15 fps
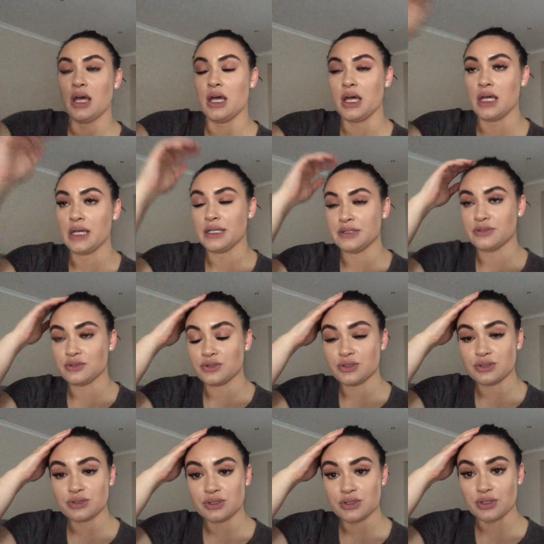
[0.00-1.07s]
and
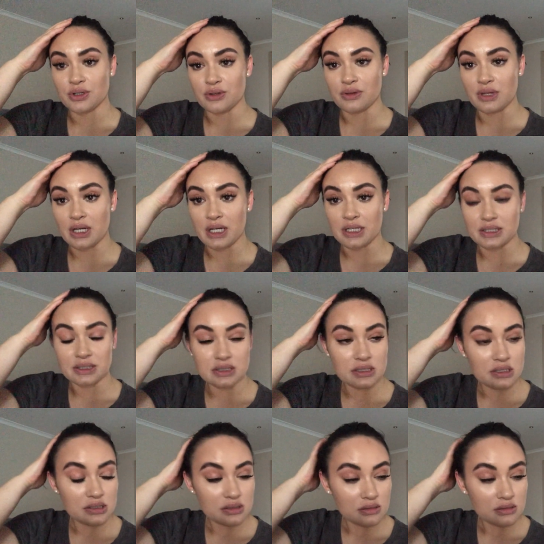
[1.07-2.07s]
so that,